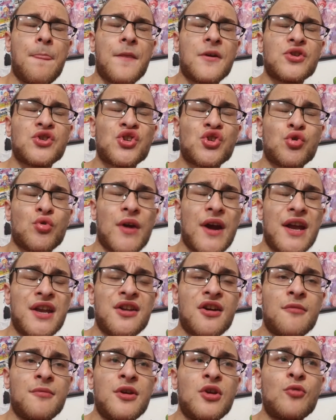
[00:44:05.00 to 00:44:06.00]
Trey
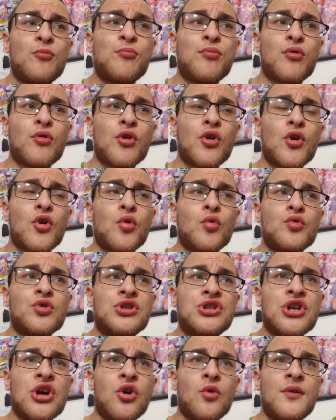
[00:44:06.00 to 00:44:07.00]
W Pro,
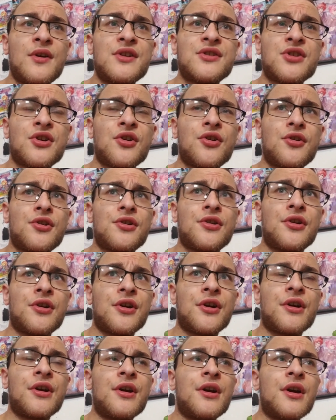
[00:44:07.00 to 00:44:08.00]
Joey Turner,